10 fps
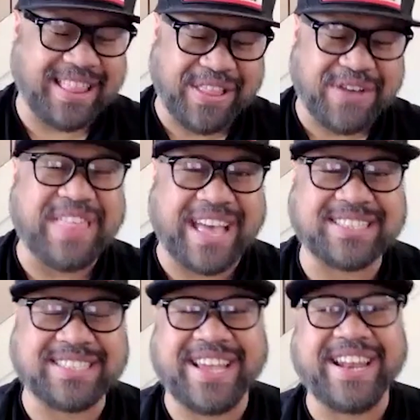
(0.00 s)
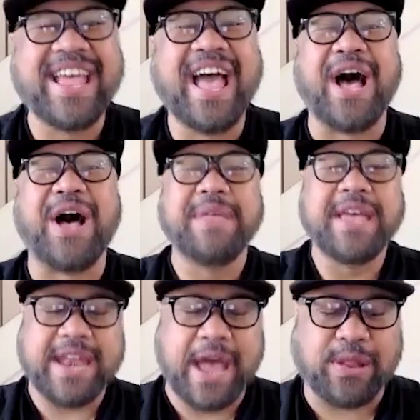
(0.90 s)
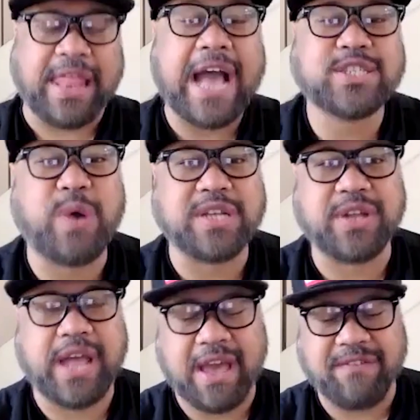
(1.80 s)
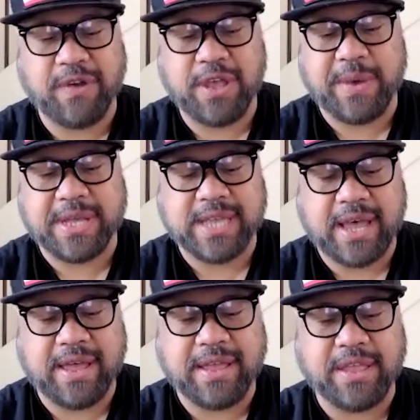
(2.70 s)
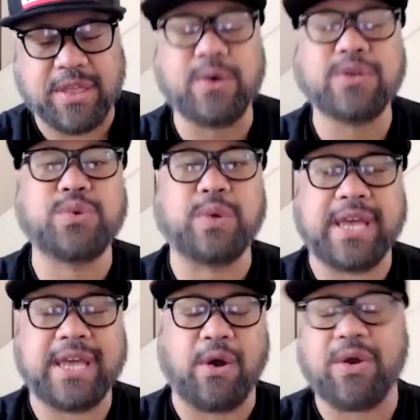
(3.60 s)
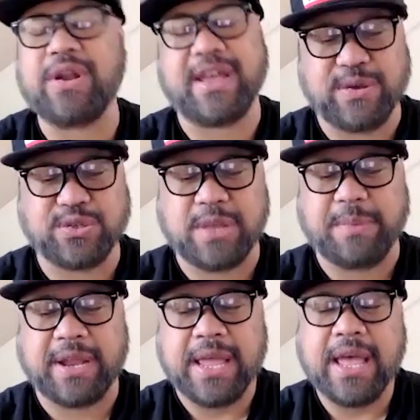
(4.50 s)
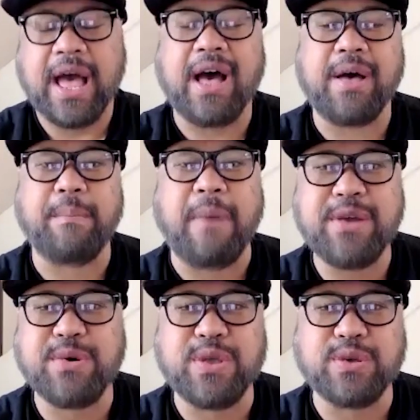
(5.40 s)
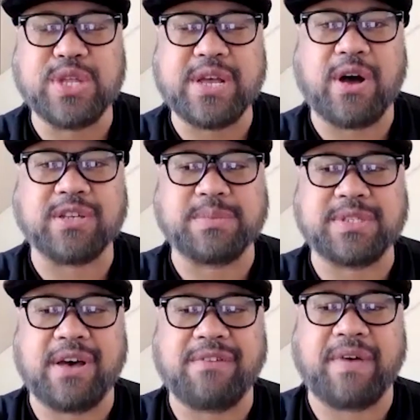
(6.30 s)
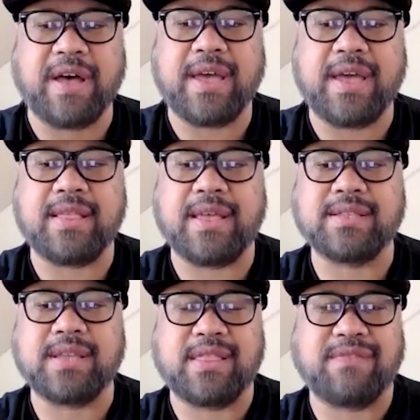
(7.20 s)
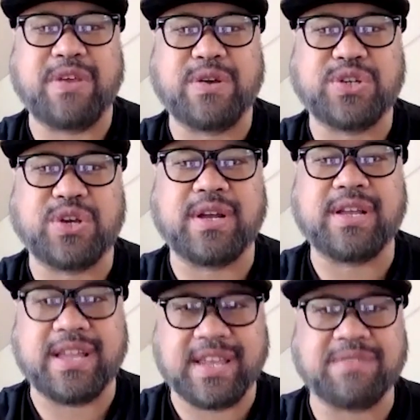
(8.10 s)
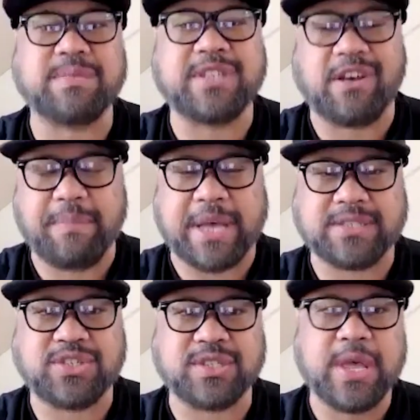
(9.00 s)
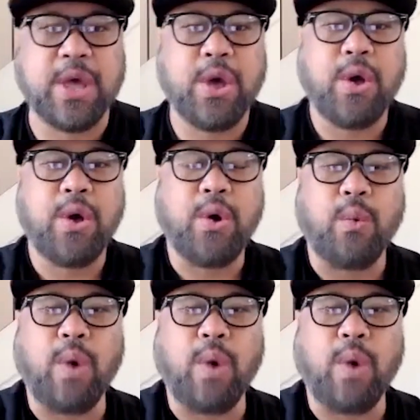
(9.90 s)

I love that scene. Now, last question I have for you is usually, or not usually, but Michael usually calls himself in the future and gives himself messages. Yeah.